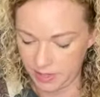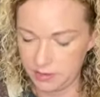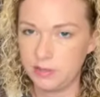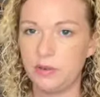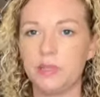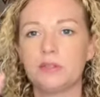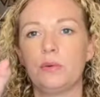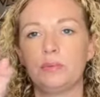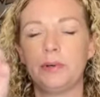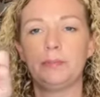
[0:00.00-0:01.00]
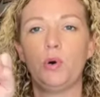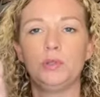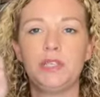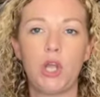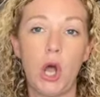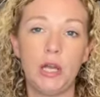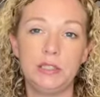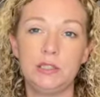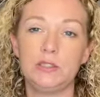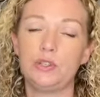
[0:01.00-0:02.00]
And so it's holding
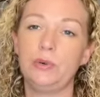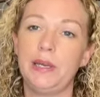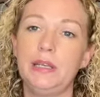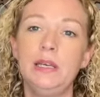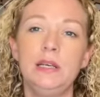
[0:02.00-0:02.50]
onto the toy,